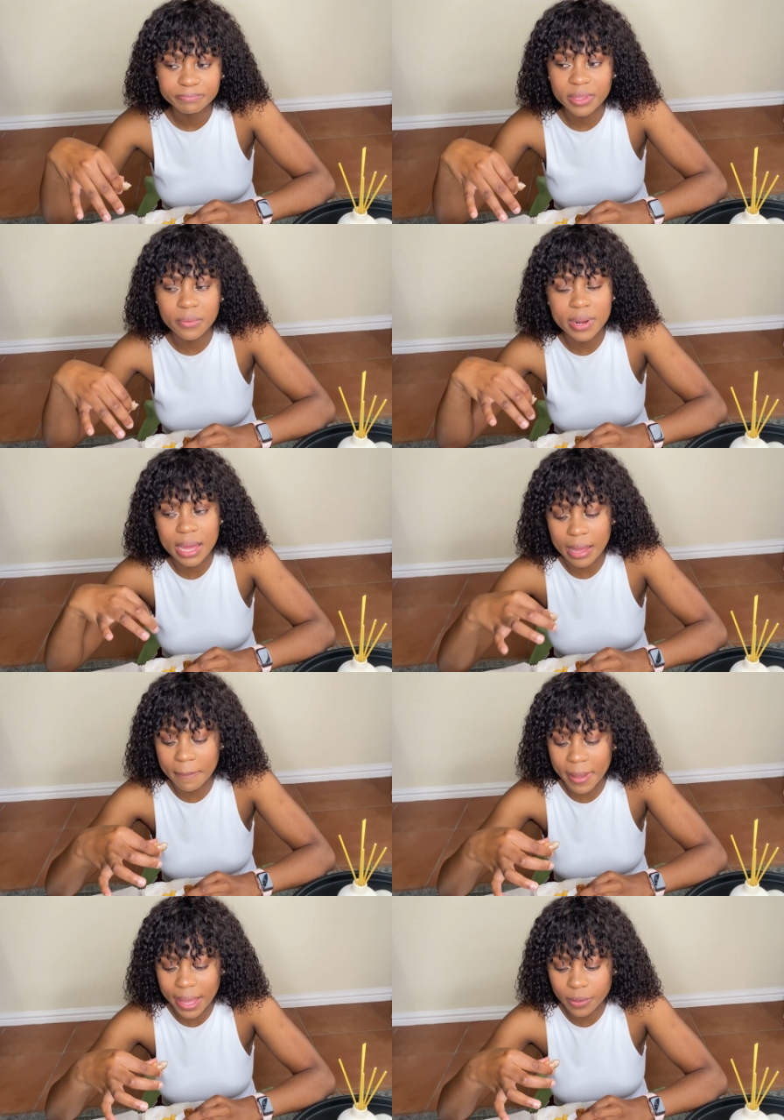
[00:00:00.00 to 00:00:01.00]
And when I
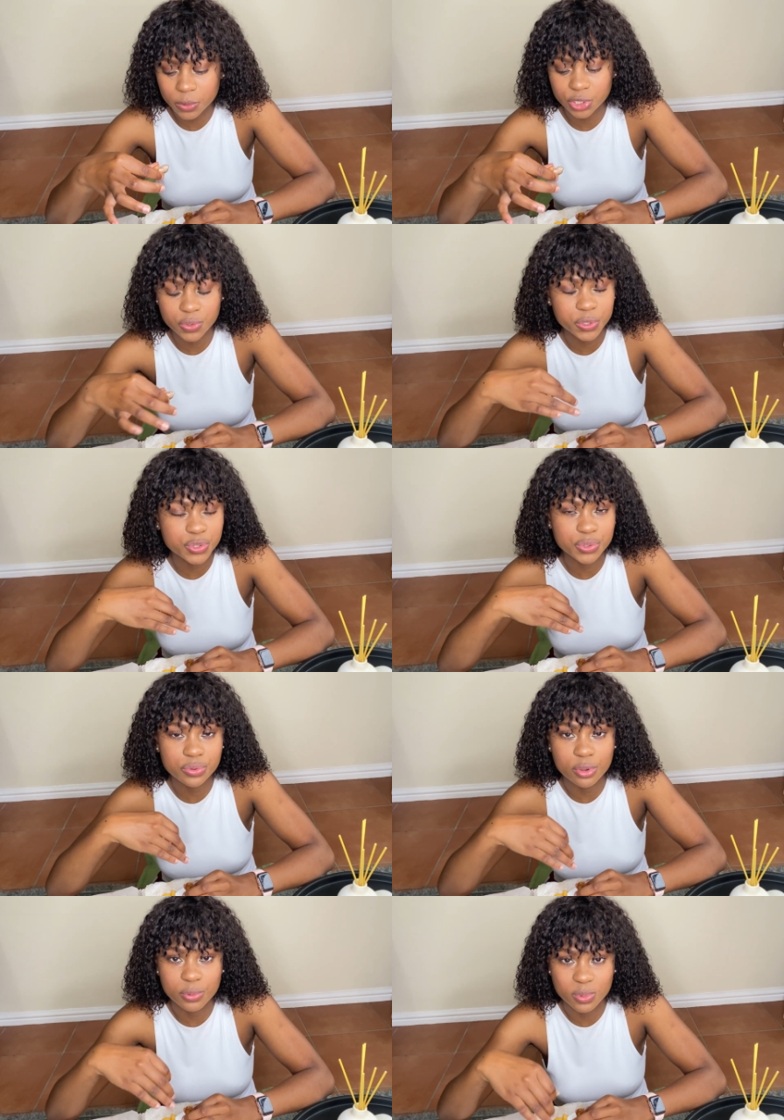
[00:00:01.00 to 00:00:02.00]
come back, we're just going to do
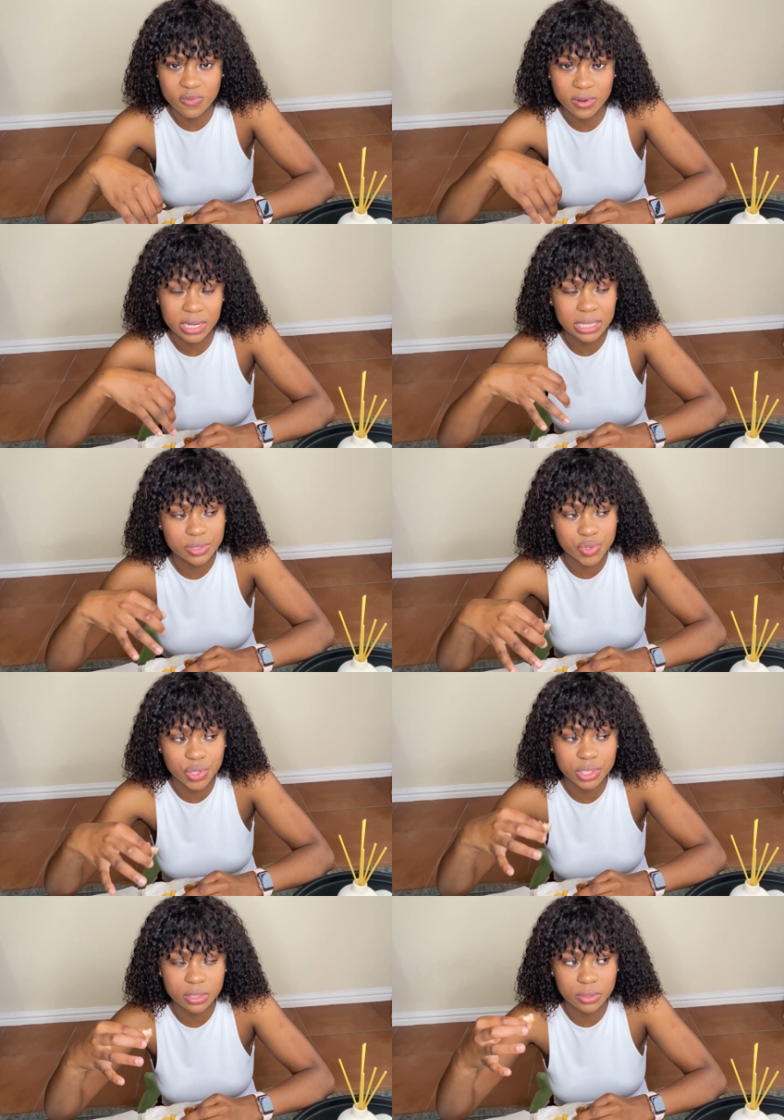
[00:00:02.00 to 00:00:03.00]
the removal and
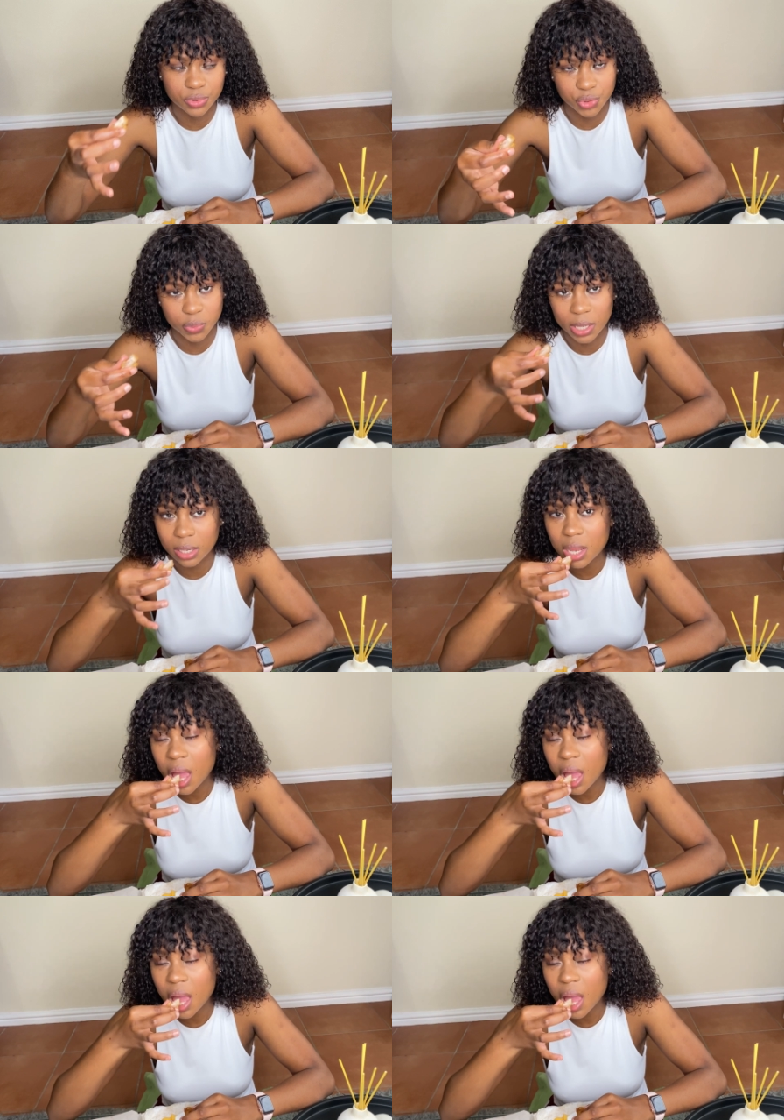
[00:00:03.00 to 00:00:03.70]
insert a new one.